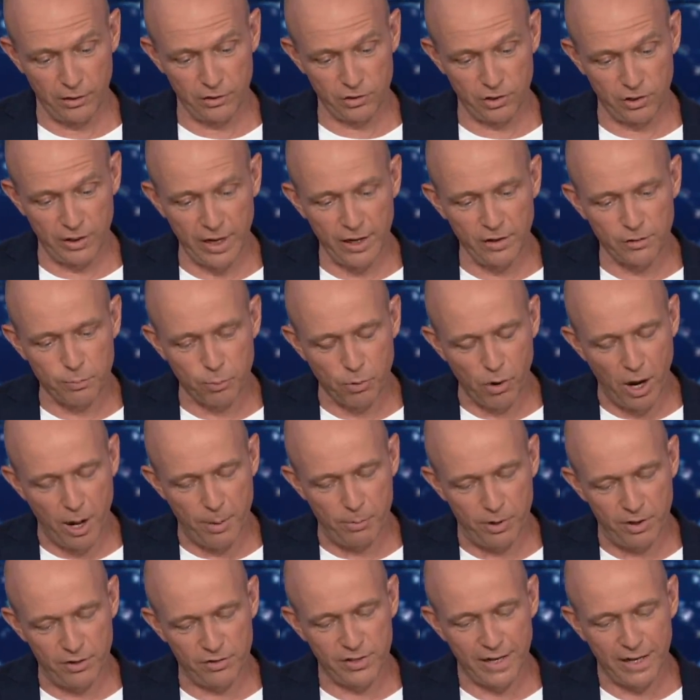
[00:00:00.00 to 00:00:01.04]
Today's
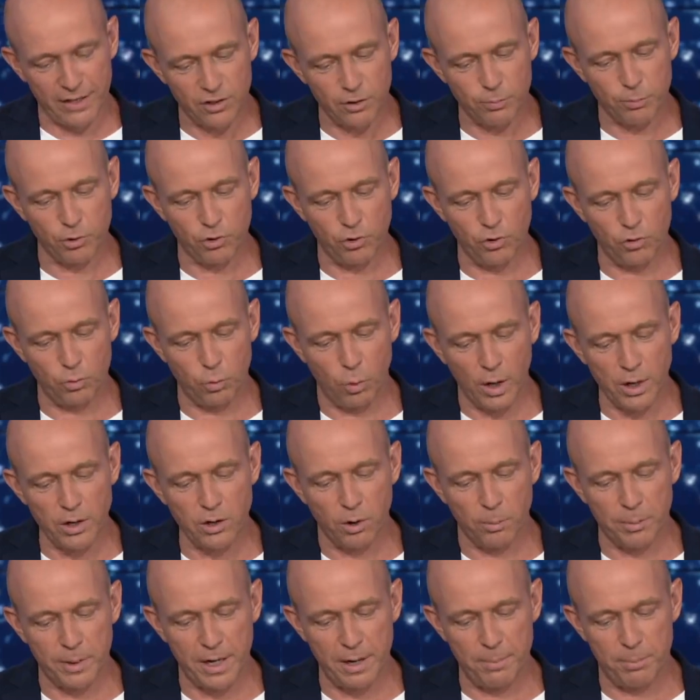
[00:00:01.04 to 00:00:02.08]
primaries tend to produce one
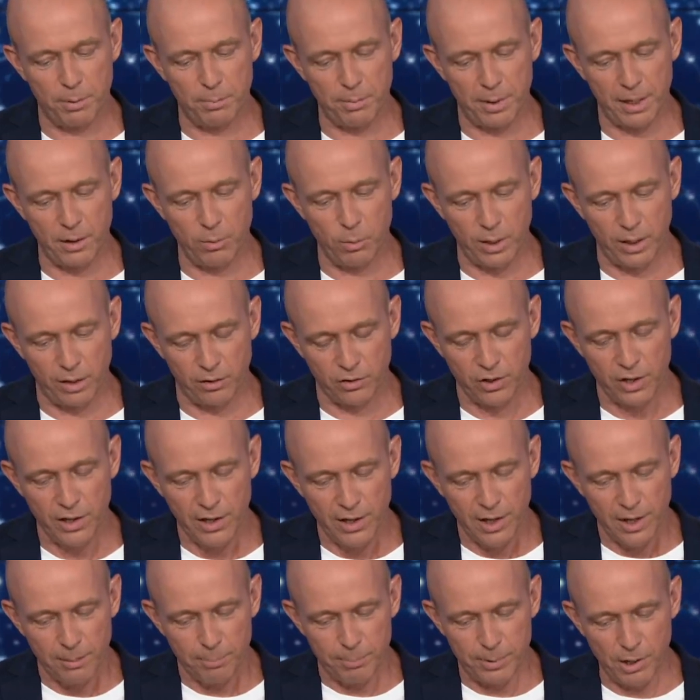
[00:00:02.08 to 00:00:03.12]
nominee but many winners.
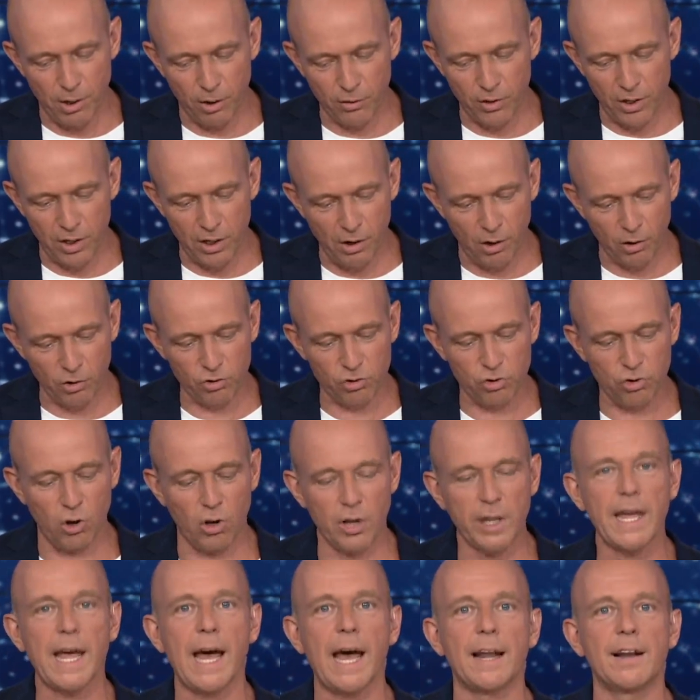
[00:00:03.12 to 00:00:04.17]
Beyond the
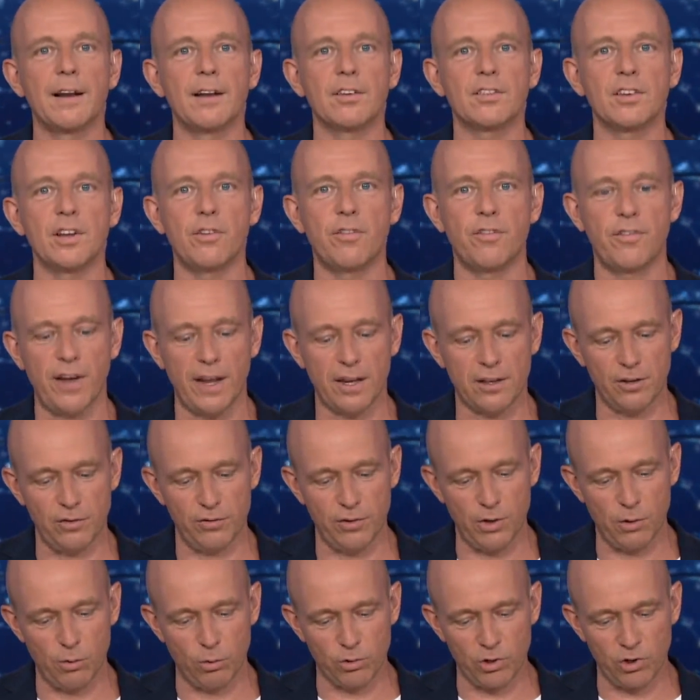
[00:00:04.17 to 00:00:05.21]
long-shot candidates
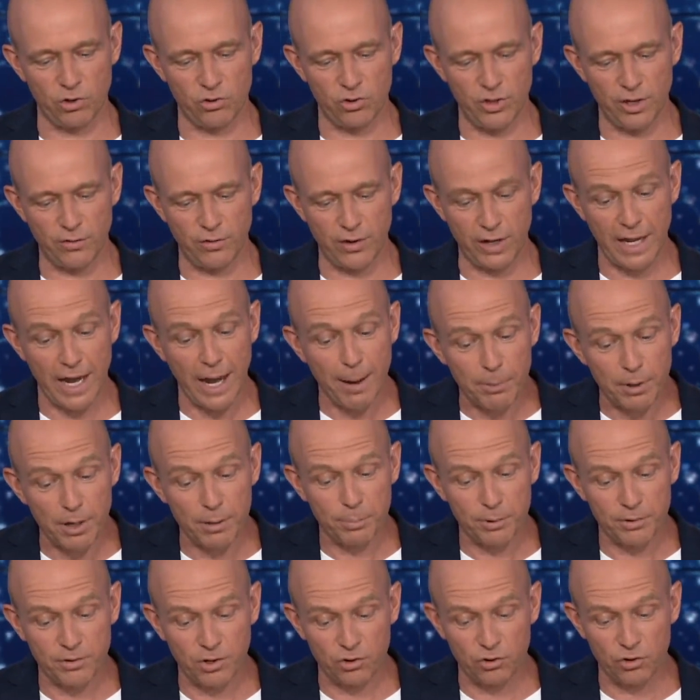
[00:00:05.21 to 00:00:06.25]
effectively auditioning for
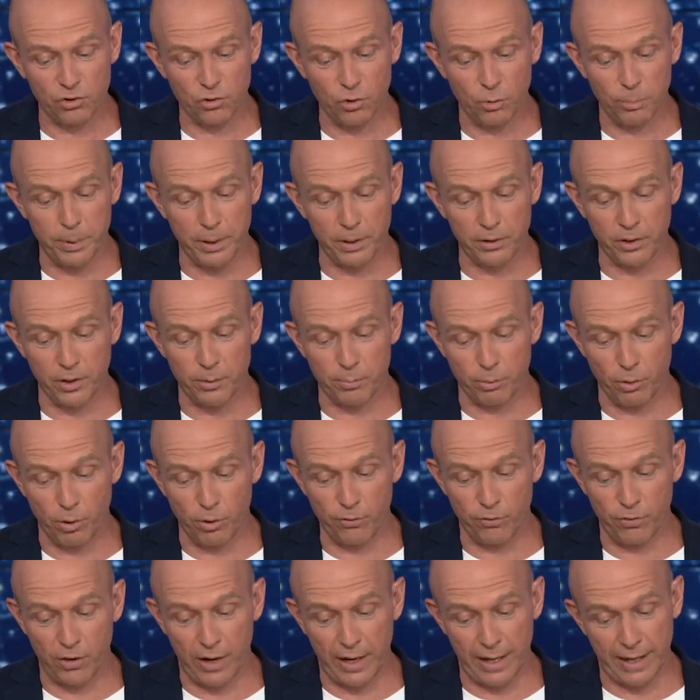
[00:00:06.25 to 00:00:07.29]
cabinet positions or building a
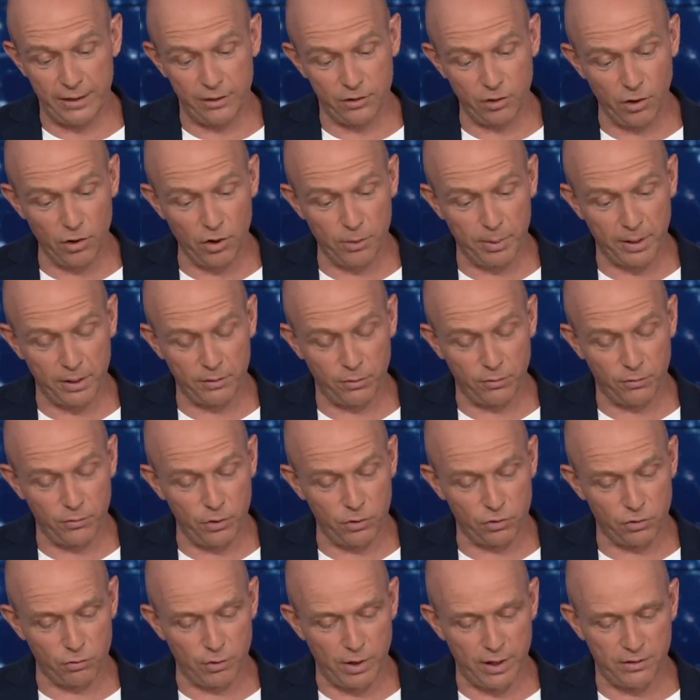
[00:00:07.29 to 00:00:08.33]
profile and donor base for
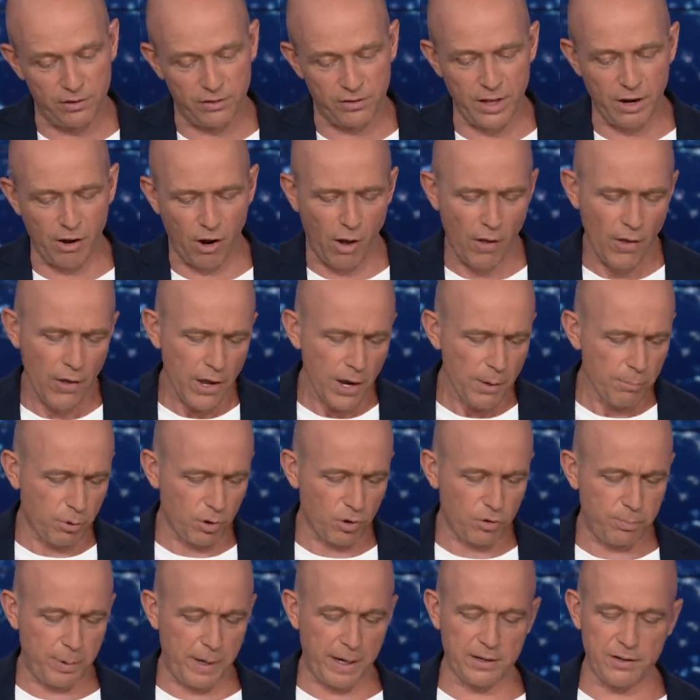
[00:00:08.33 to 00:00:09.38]
future races, there are
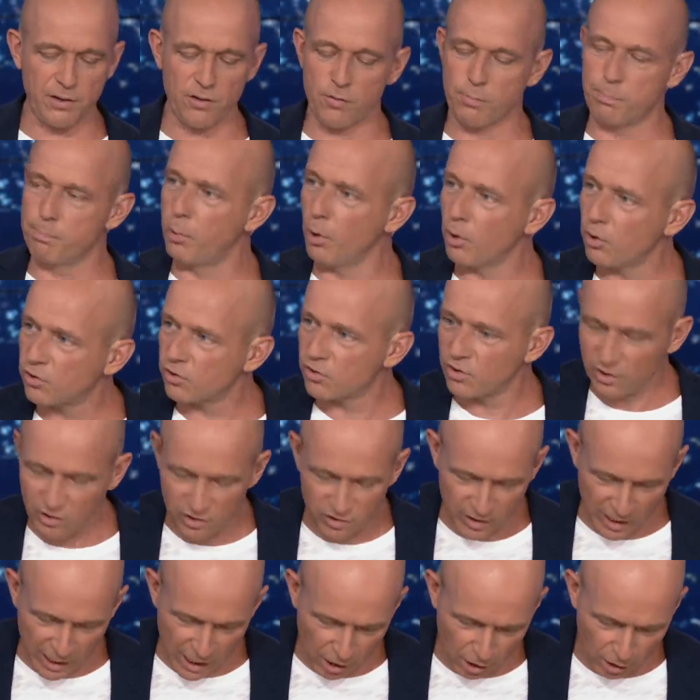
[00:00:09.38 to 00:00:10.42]
prospective books to
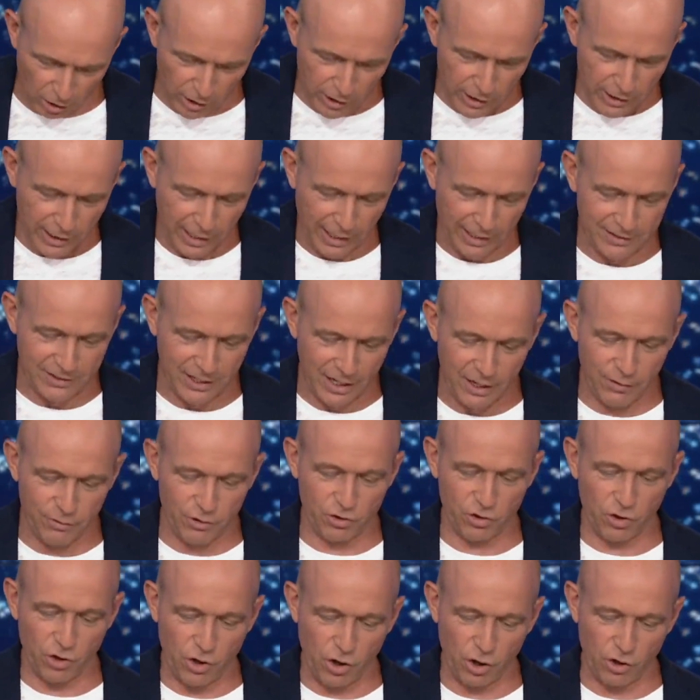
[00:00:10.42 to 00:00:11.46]
sell and
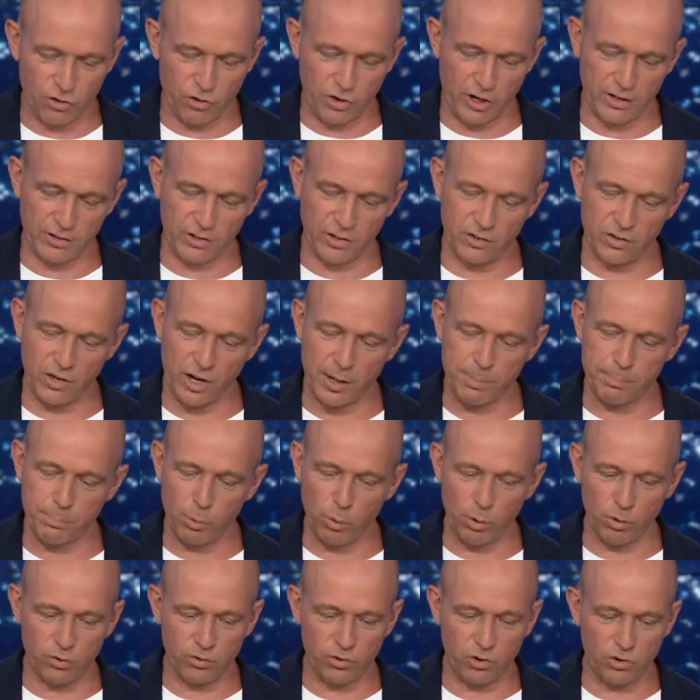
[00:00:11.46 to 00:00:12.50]
television contracts to sign,
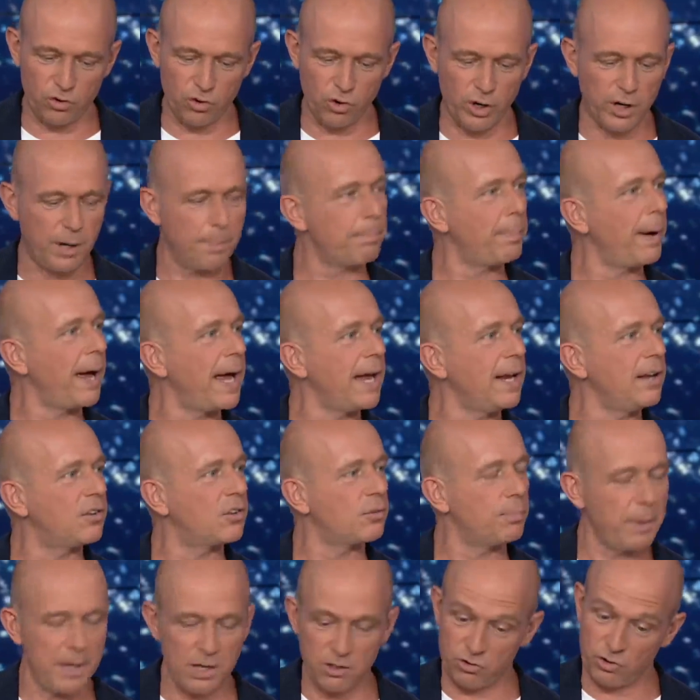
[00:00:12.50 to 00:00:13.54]
boards to join and paid
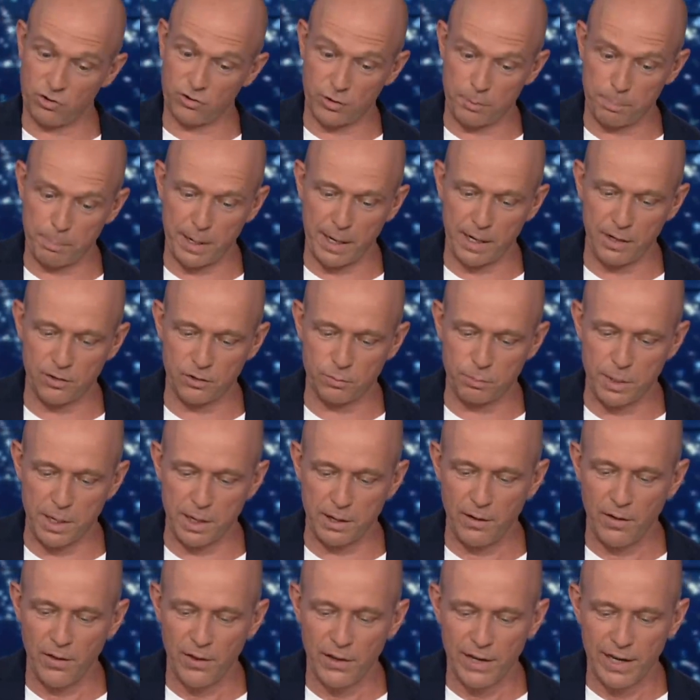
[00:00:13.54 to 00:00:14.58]
speeches to paid
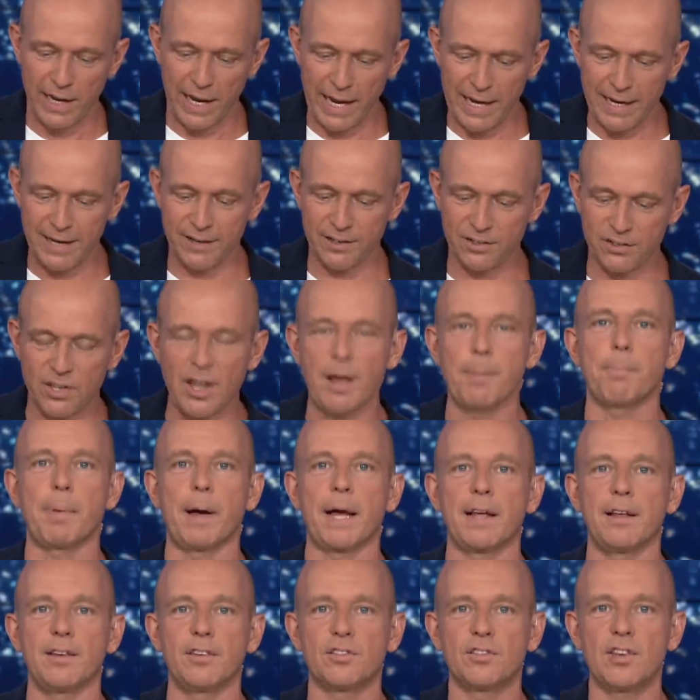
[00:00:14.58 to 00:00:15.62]
speak. Any
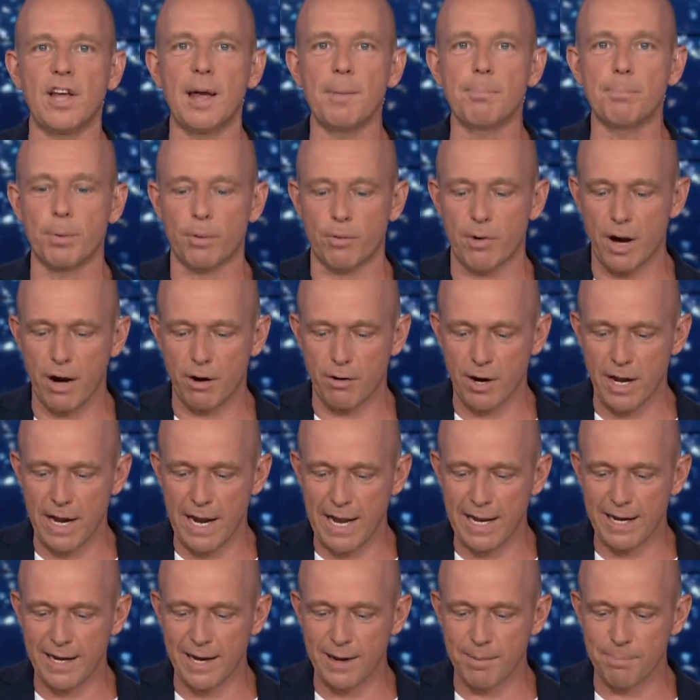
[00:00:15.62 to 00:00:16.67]
setback is temporary,
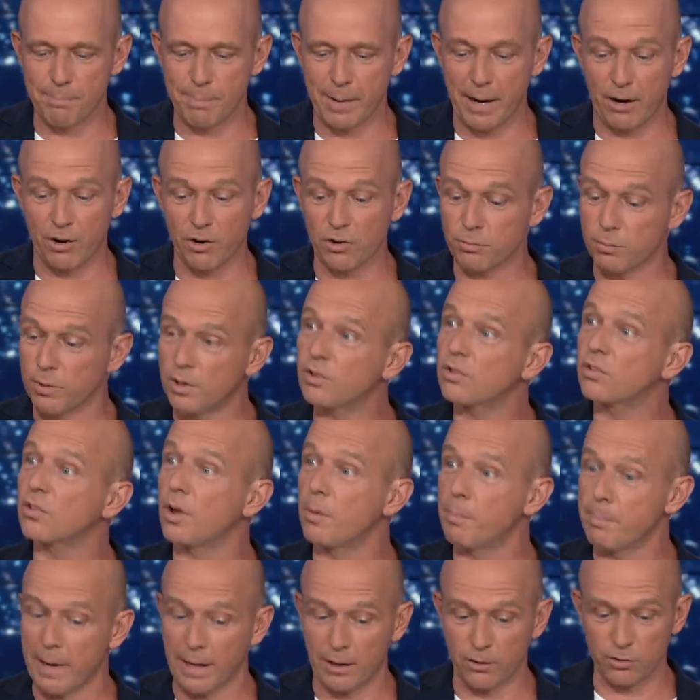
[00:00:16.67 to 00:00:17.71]
any embarrassment
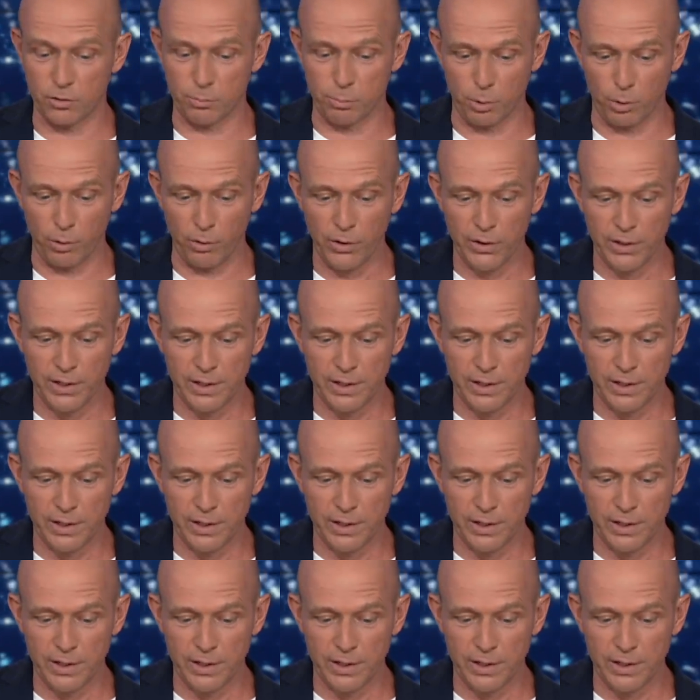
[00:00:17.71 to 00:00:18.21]
surmountable.